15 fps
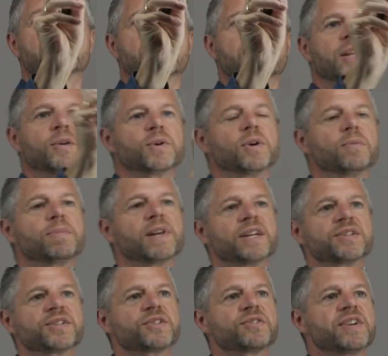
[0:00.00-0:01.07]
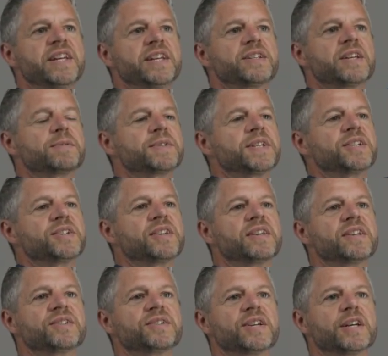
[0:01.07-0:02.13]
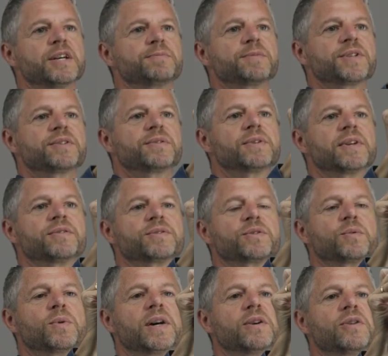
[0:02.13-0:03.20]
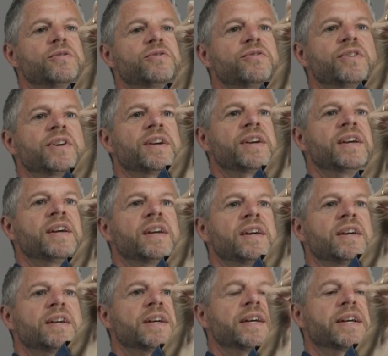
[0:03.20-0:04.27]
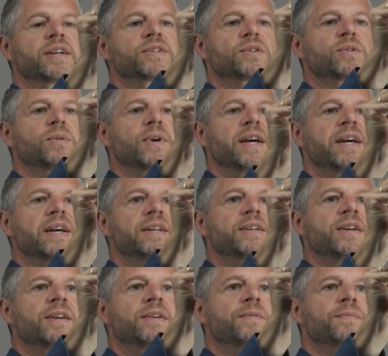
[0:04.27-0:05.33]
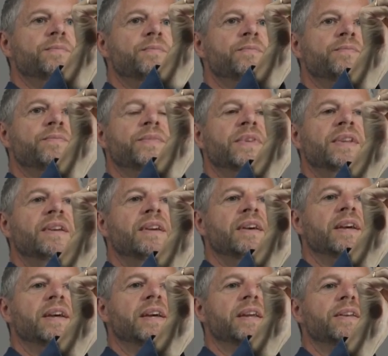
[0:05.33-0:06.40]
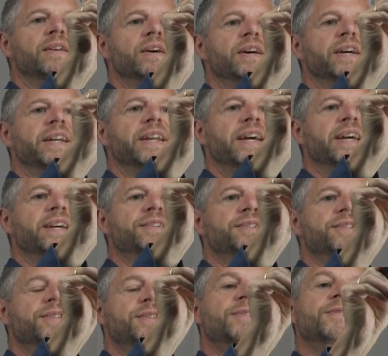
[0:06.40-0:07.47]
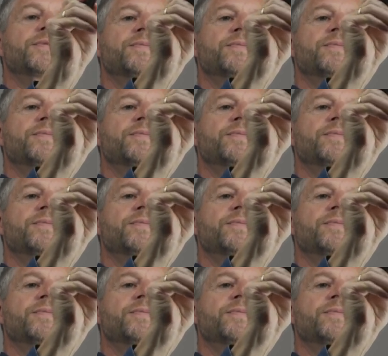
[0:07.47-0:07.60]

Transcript: And then we've got plus 3 times each of these terms. We'll have 12x squared and 9x.